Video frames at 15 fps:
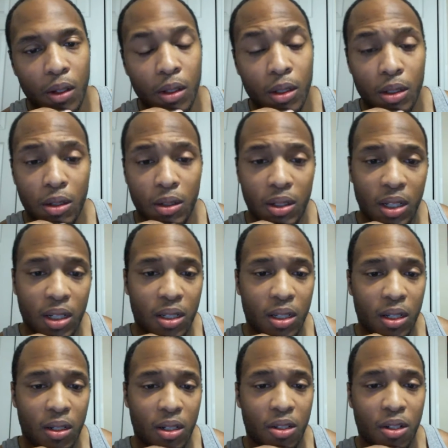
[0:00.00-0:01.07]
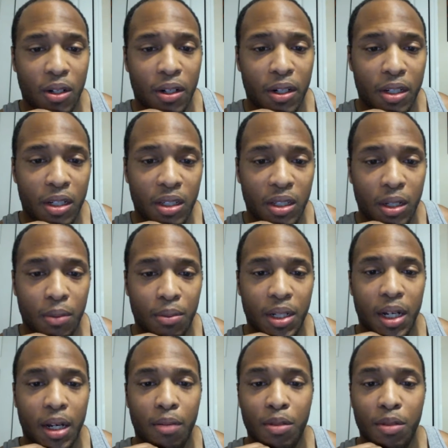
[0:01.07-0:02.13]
So it does get discouraging sometimes,